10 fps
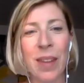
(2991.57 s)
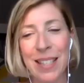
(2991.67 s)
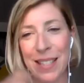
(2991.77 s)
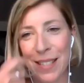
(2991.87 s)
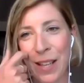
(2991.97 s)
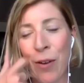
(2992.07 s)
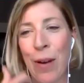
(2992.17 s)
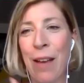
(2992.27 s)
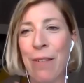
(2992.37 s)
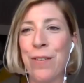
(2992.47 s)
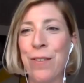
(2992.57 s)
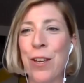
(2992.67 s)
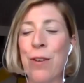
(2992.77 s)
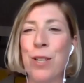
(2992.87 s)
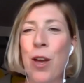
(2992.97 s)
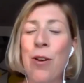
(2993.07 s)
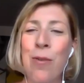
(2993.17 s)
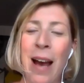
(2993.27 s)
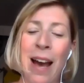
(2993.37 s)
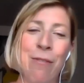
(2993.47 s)
So if you
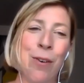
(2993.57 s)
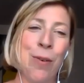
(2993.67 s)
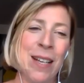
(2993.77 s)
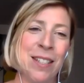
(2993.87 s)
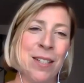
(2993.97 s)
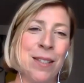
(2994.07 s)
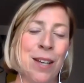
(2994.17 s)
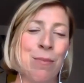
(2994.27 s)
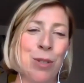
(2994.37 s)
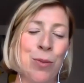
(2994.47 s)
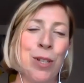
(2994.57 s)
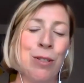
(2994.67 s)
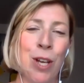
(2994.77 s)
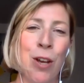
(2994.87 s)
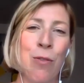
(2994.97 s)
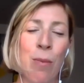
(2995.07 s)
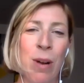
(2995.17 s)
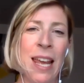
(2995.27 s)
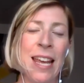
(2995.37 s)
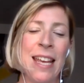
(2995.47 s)
do have questions, I'm sure you do,
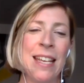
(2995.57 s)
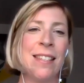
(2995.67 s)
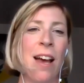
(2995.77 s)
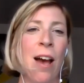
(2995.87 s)
please